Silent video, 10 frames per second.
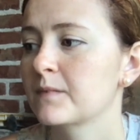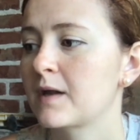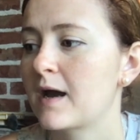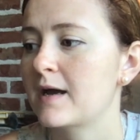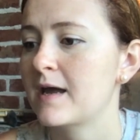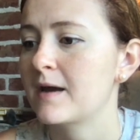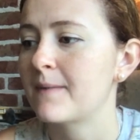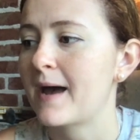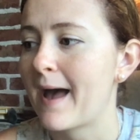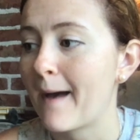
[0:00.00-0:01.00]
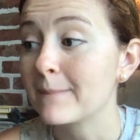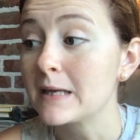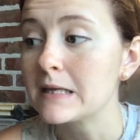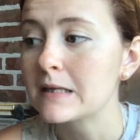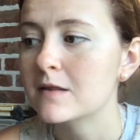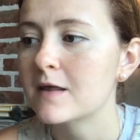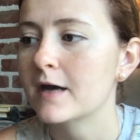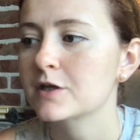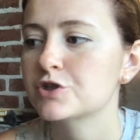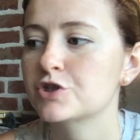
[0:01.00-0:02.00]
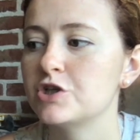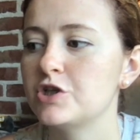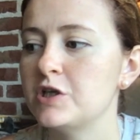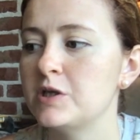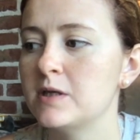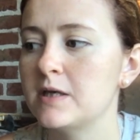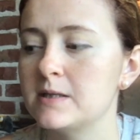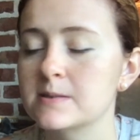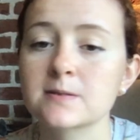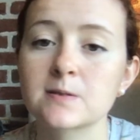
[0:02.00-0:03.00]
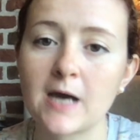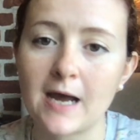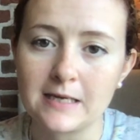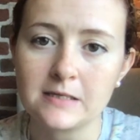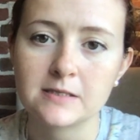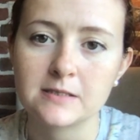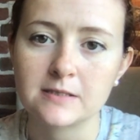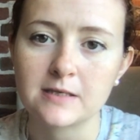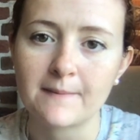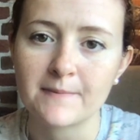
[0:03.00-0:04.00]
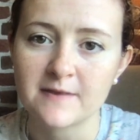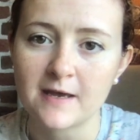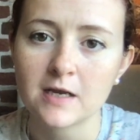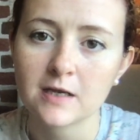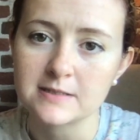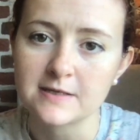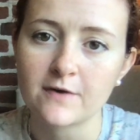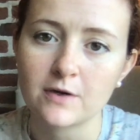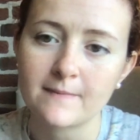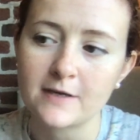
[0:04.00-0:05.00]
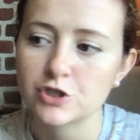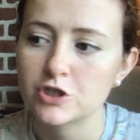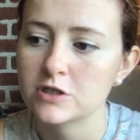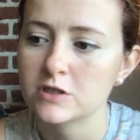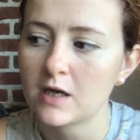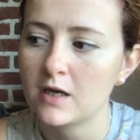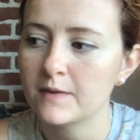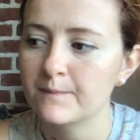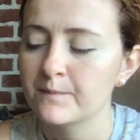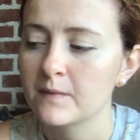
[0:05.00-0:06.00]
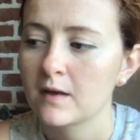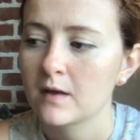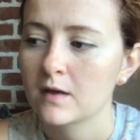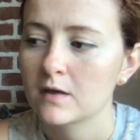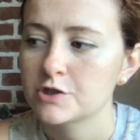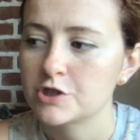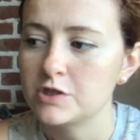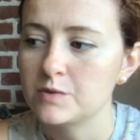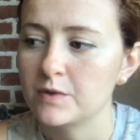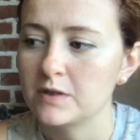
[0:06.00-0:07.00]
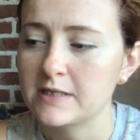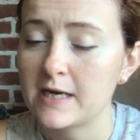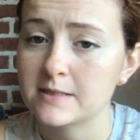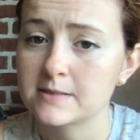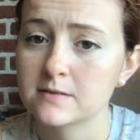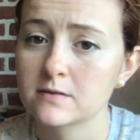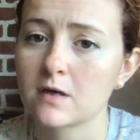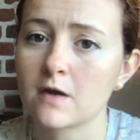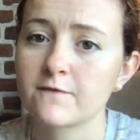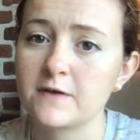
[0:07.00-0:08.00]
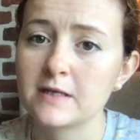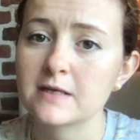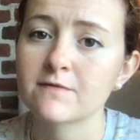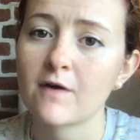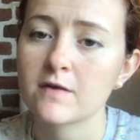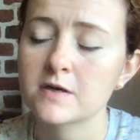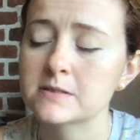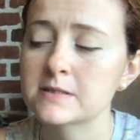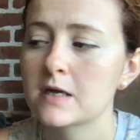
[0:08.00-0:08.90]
am happy that she is kind and empathetic, as I've already mentioned. She really has feelings for others.